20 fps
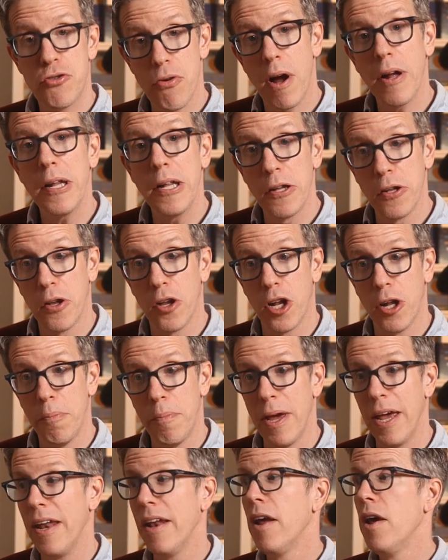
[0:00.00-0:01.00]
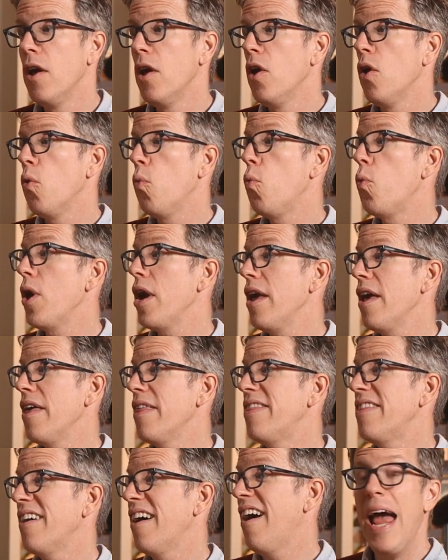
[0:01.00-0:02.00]
be struggling a little bit
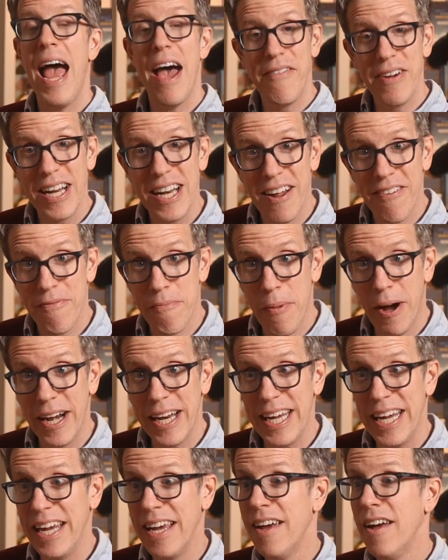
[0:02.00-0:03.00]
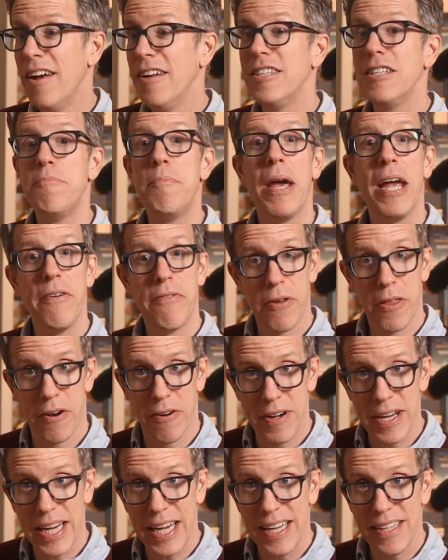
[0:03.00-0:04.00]
with having enough money to pay for
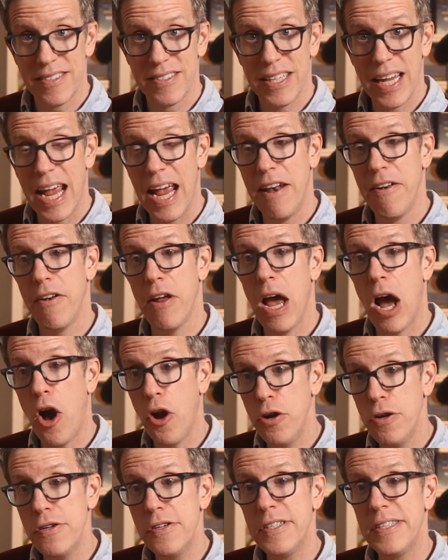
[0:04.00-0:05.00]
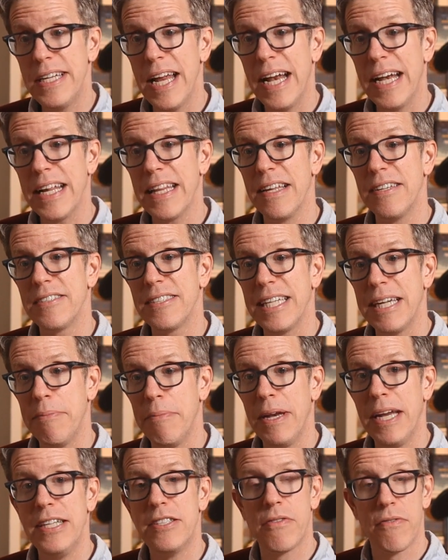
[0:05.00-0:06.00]
their needs. And understanding the
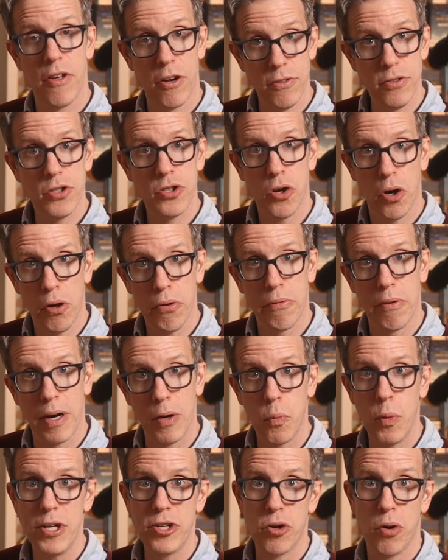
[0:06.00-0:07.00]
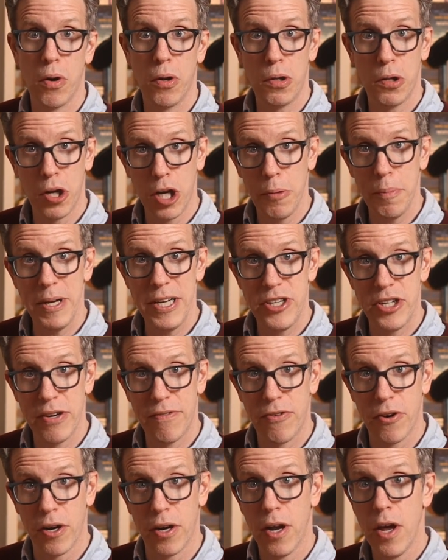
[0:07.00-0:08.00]
sleep needs of those children, which are a little bit
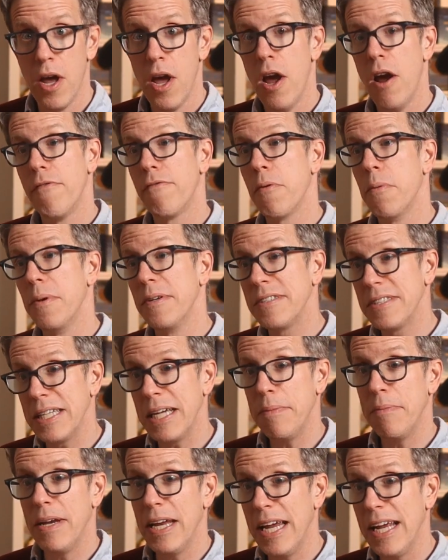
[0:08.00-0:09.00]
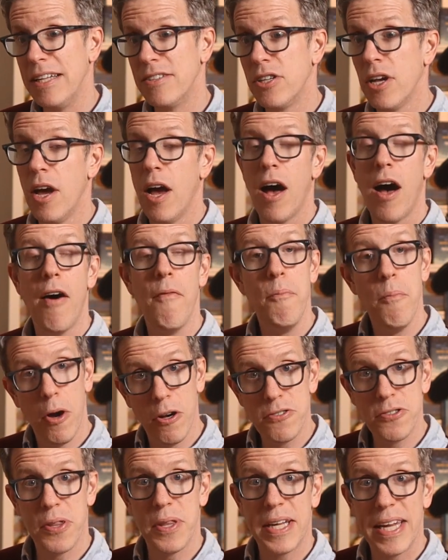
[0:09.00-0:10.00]
different from the sleep needs of
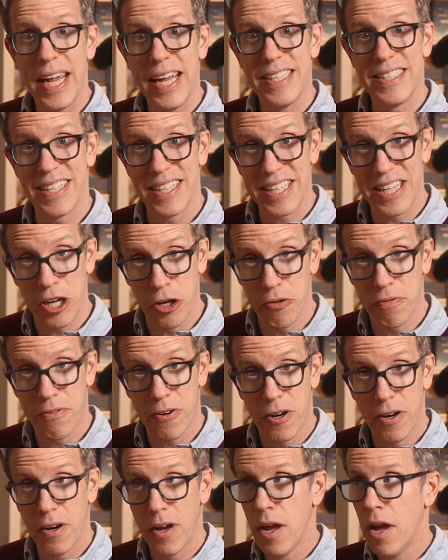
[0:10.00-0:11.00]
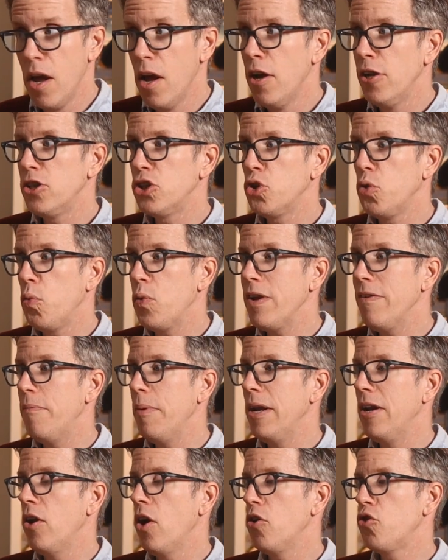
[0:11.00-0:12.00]
most of the kids in Guilford. So
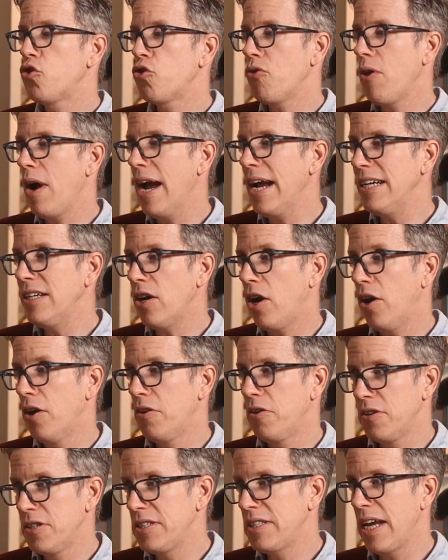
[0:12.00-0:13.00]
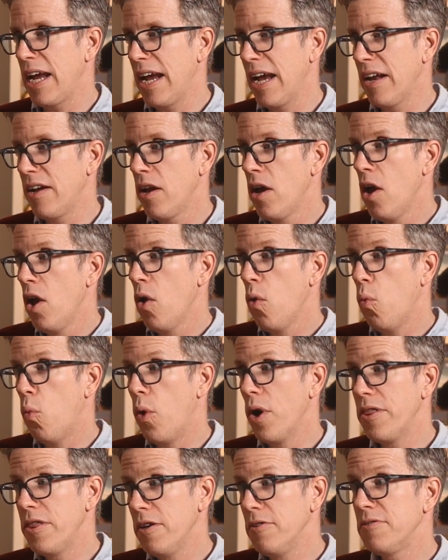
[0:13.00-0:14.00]
we've been trying to understand
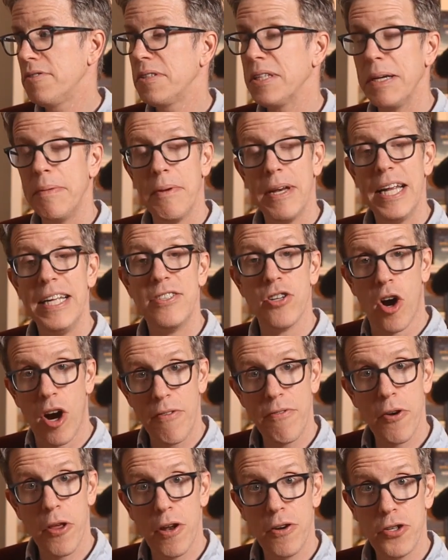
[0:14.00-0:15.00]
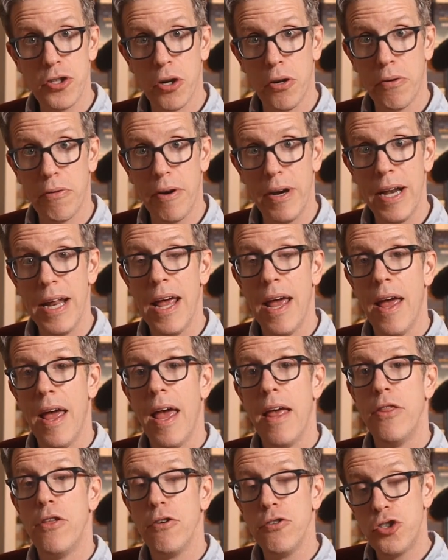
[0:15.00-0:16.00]
what those sleep needs are for their children,
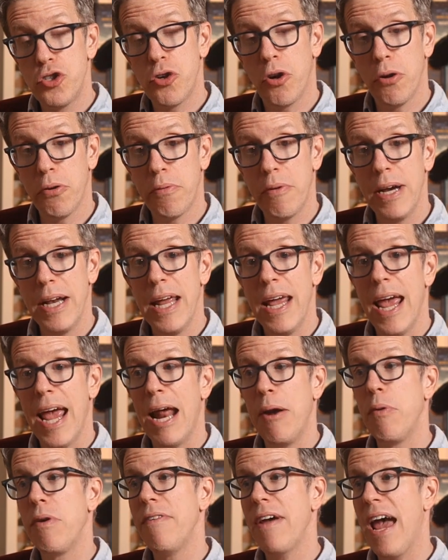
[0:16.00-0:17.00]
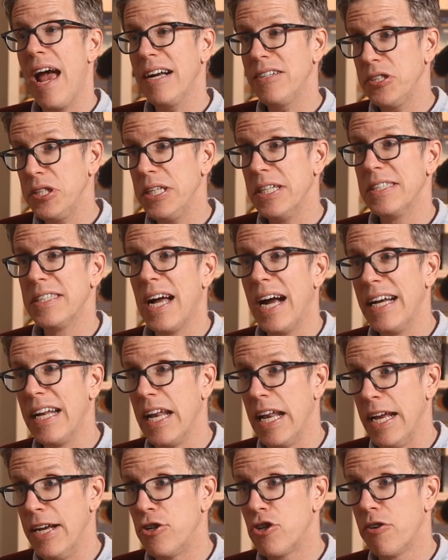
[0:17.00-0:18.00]
those children, and we've actually
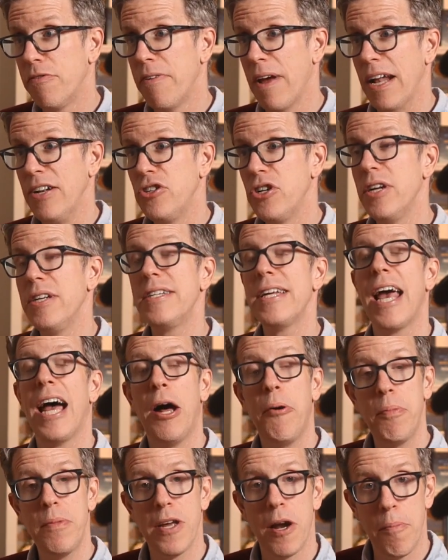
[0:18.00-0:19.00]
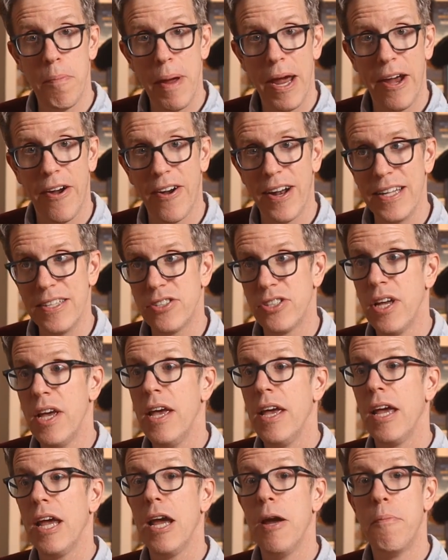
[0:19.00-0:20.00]
designed an intervention to help their
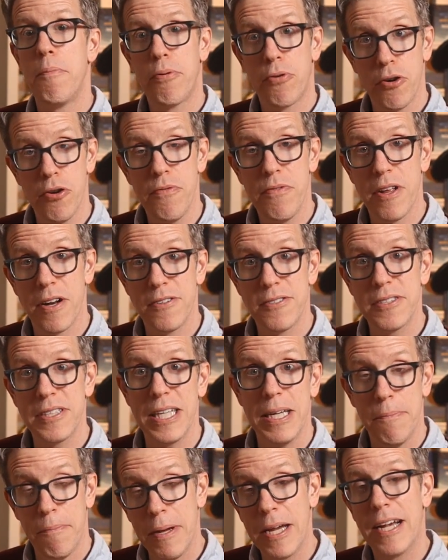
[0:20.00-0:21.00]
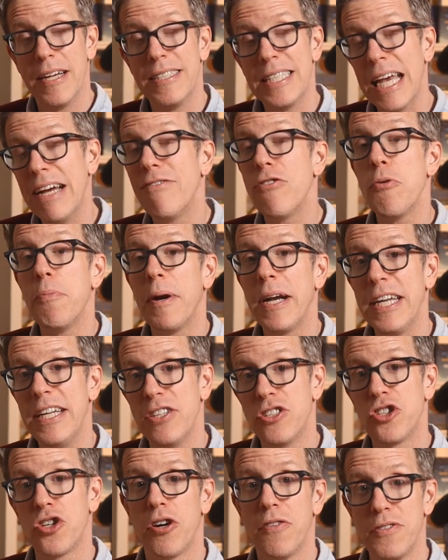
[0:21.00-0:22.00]
parents improve their sleep because
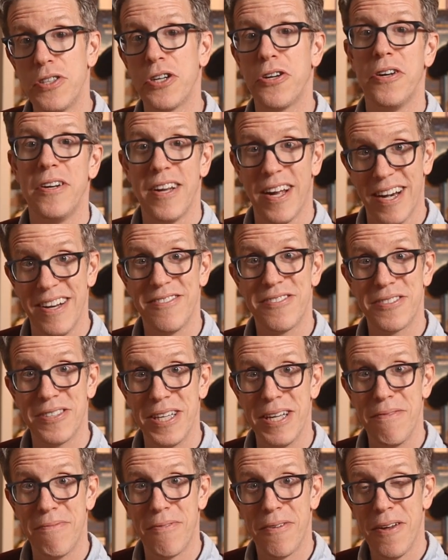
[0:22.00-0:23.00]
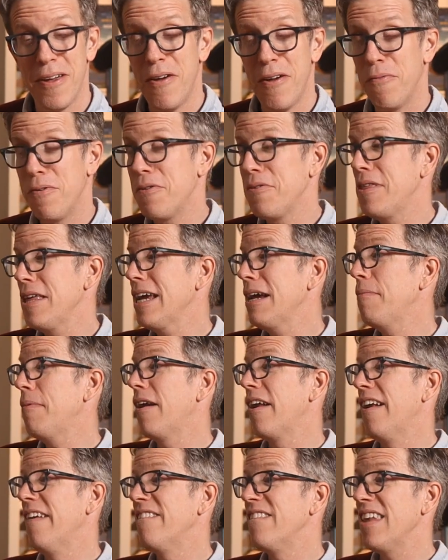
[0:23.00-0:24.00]
everybody deserves a good night of sleep. You think
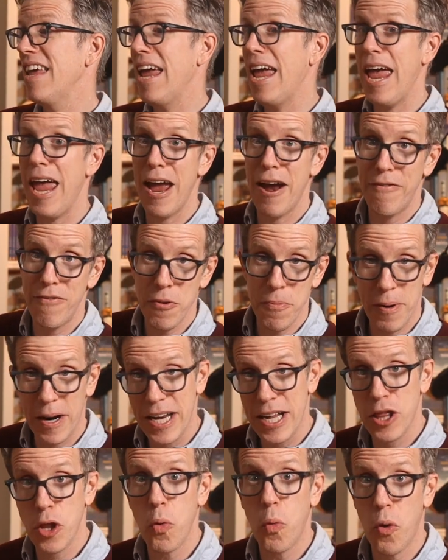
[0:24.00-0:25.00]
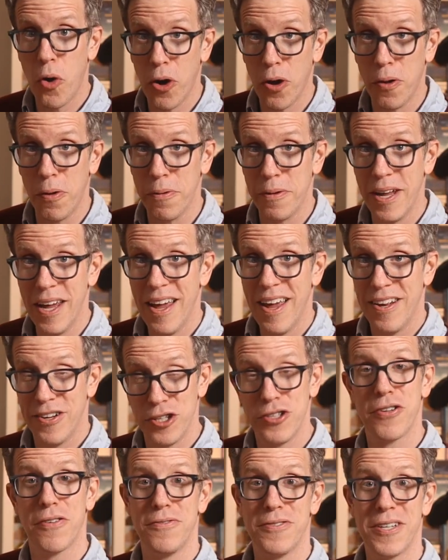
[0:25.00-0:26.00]
about it, everybody in the world
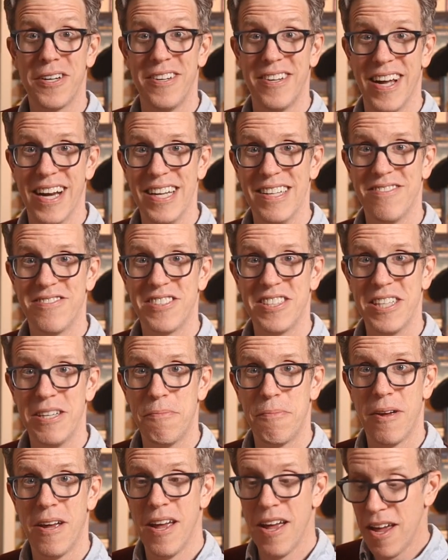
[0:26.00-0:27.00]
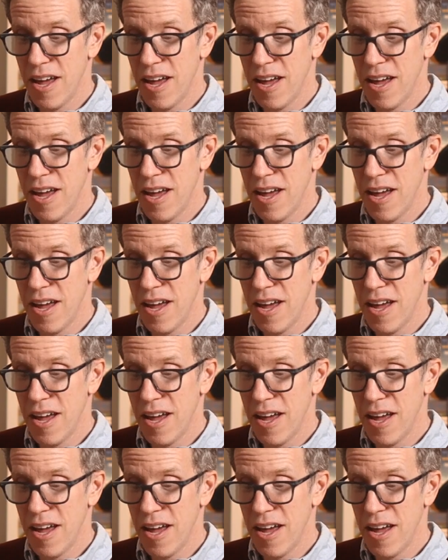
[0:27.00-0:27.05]
deserves a good night of sleep.